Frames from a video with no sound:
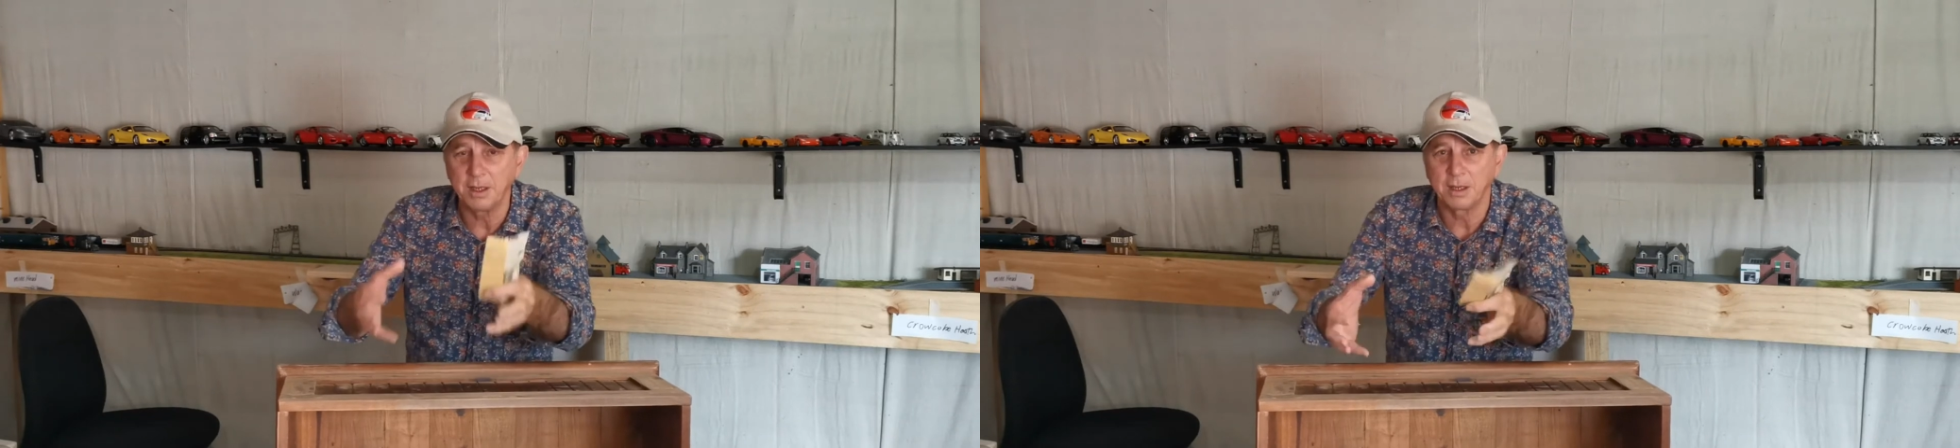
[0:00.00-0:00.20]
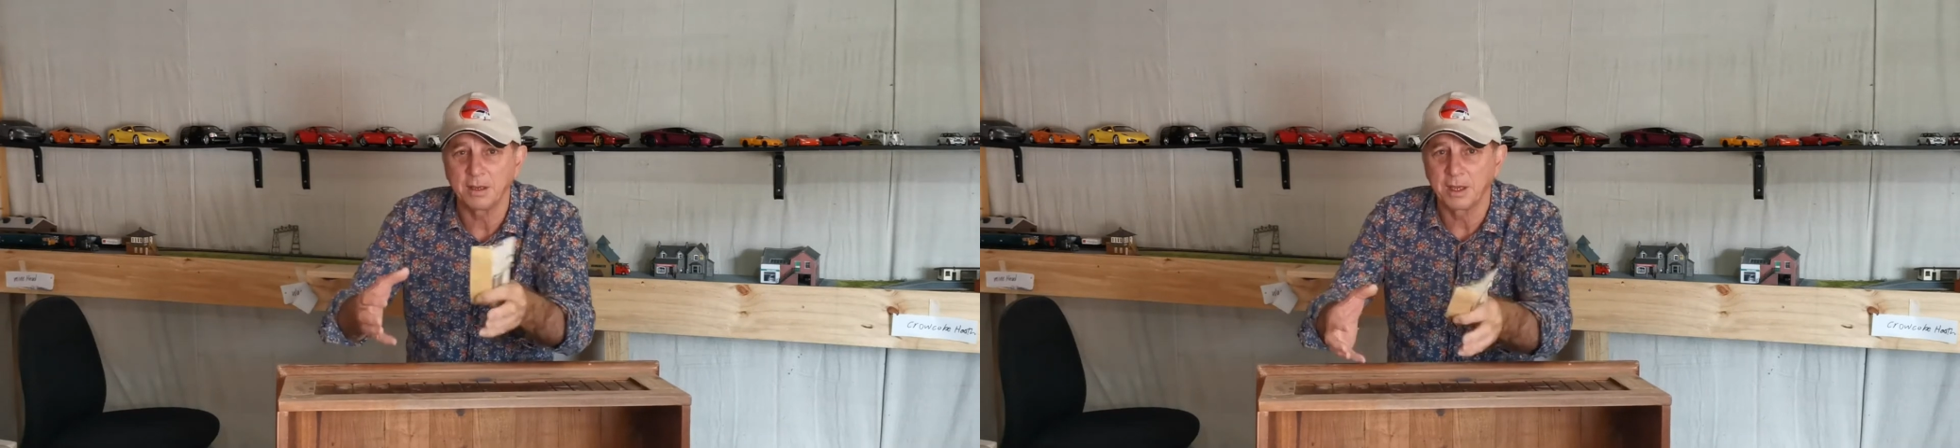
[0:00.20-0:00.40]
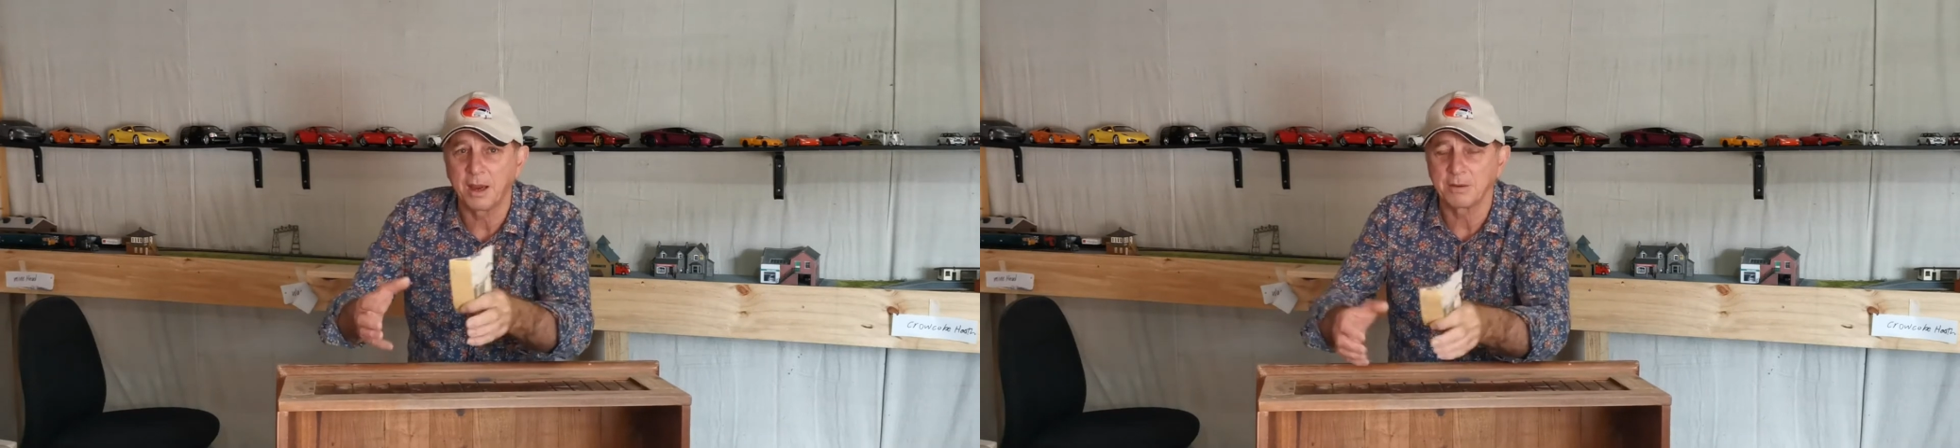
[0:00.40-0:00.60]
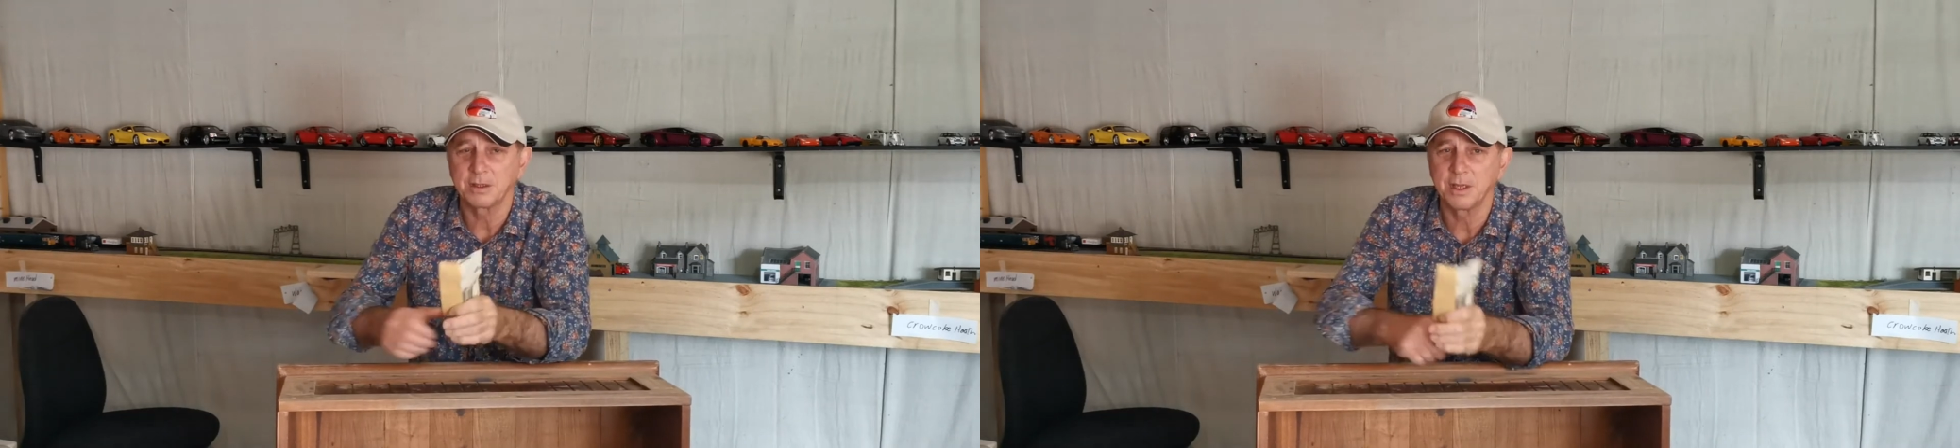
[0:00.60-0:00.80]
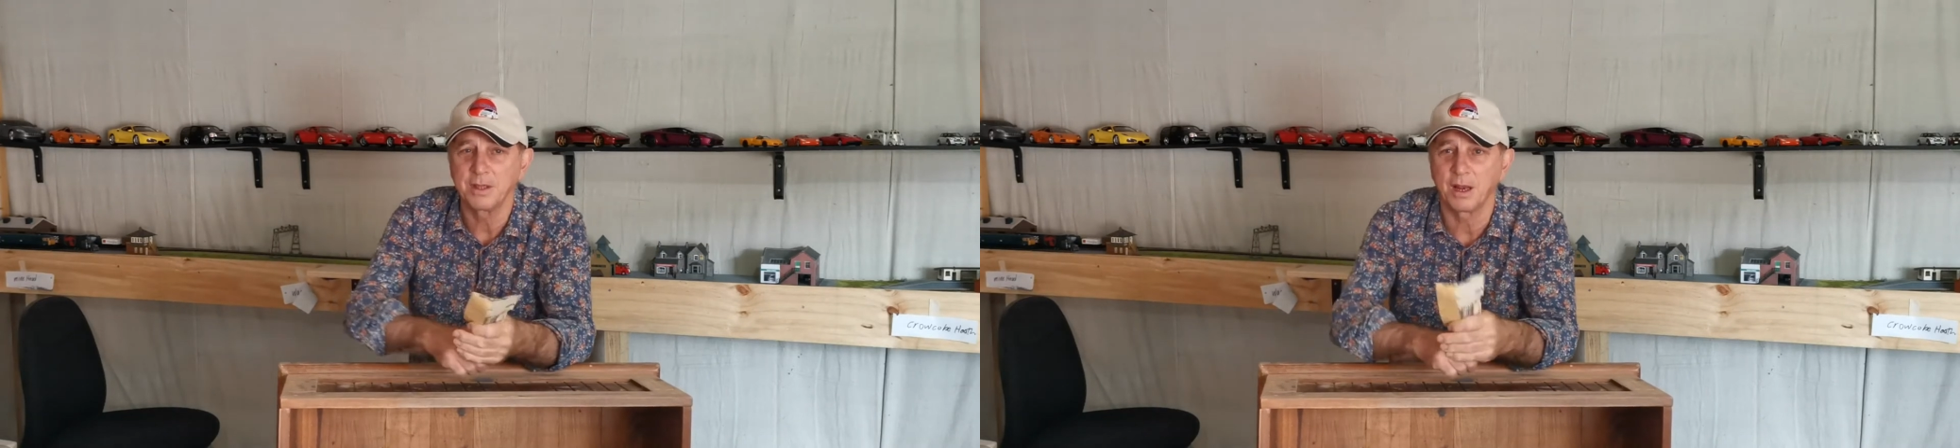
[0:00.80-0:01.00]
can
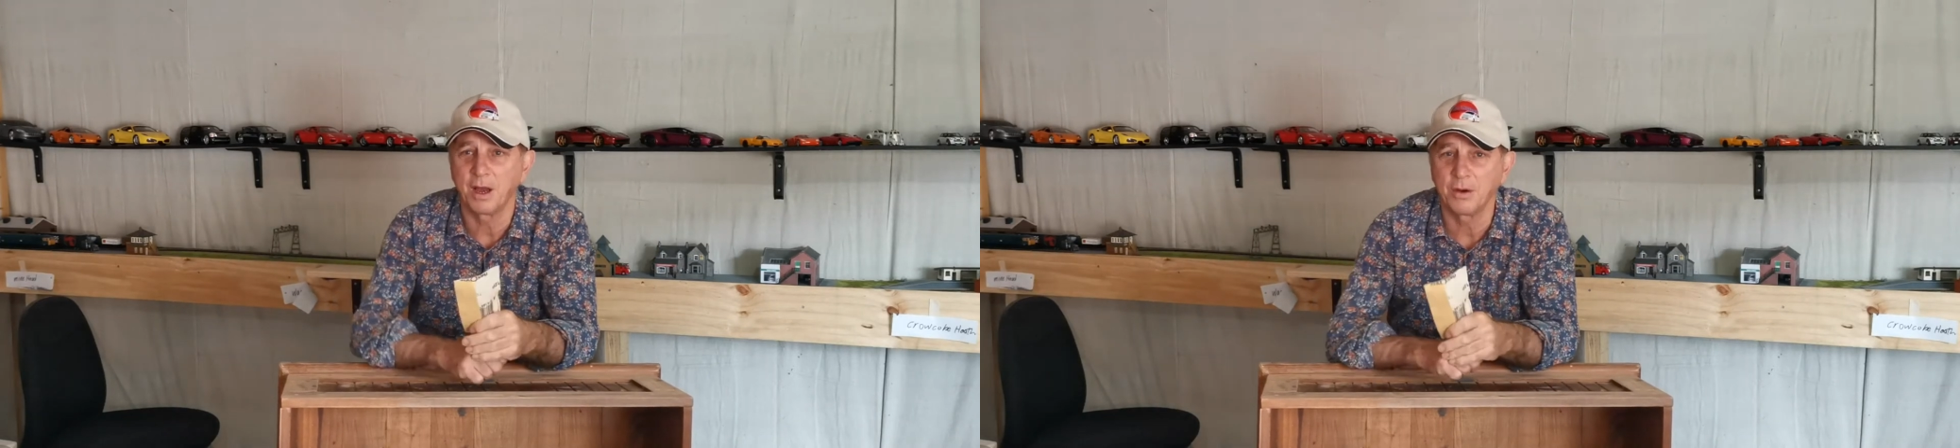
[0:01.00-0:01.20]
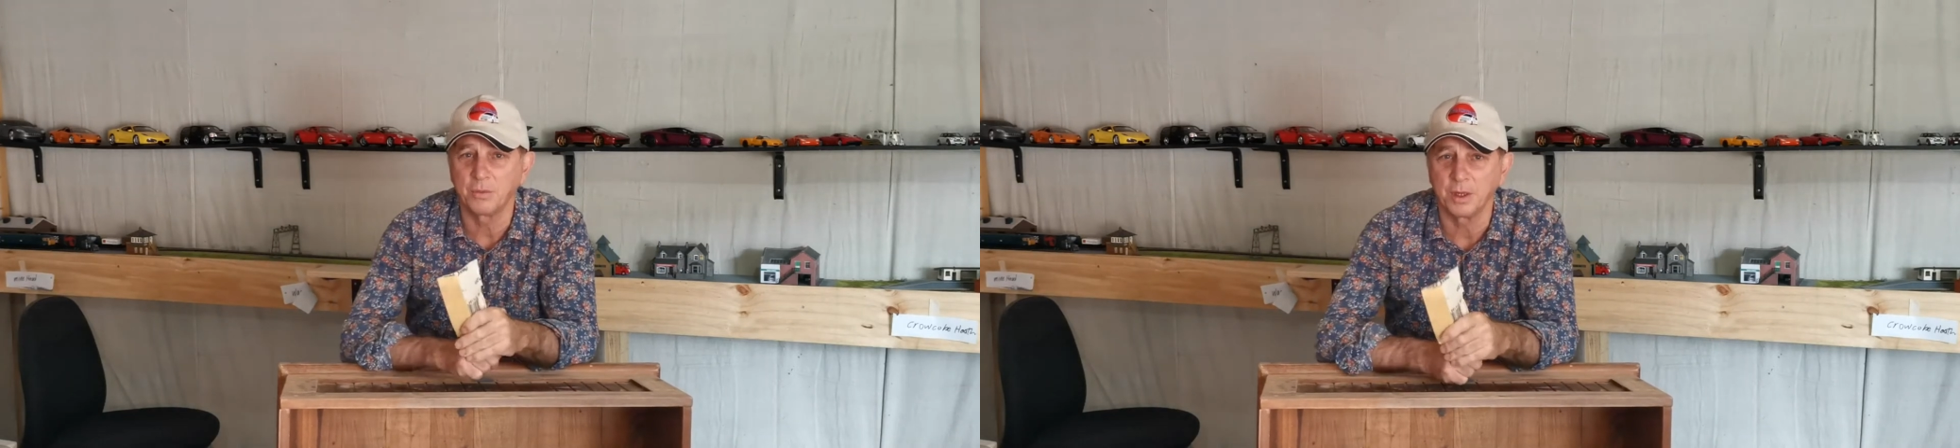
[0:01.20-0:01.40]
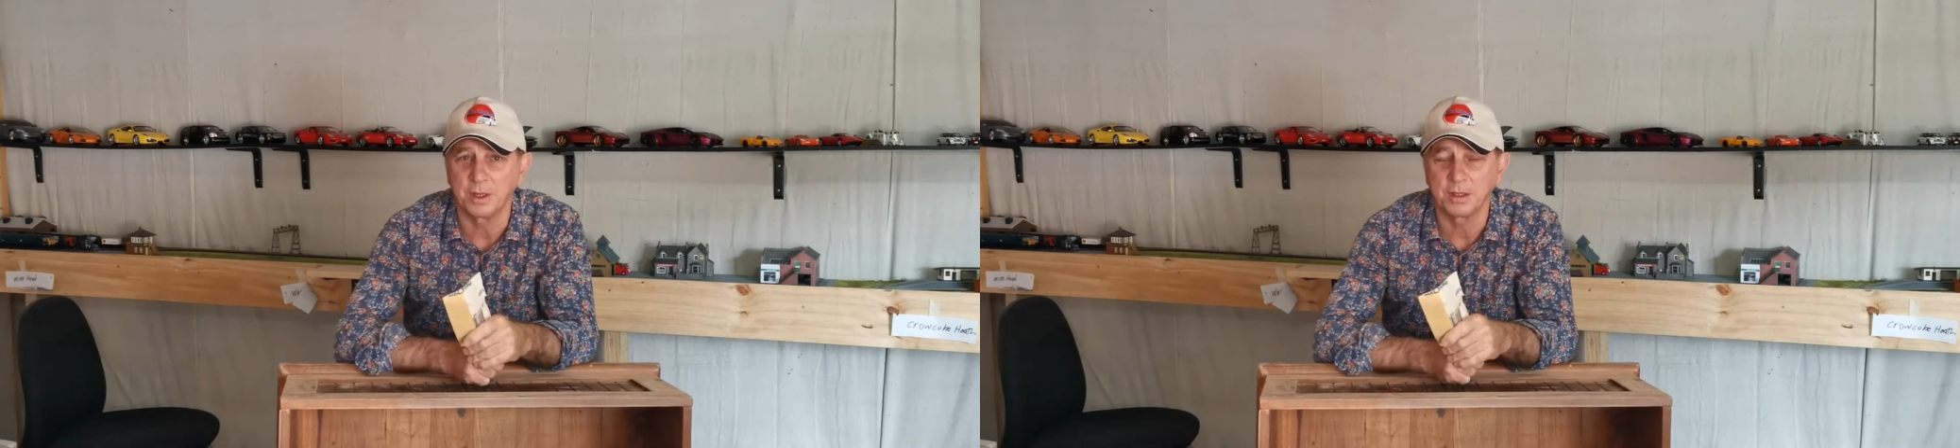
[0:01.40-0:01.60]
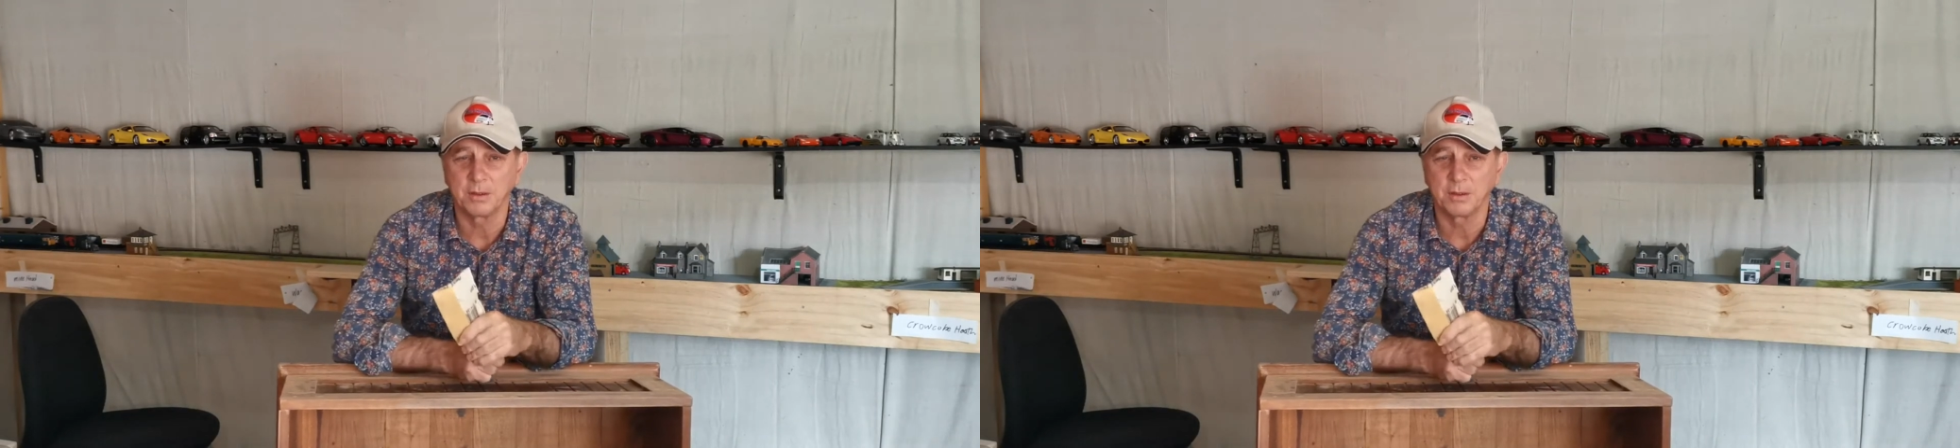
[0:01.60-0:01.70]
guarantee the loan with?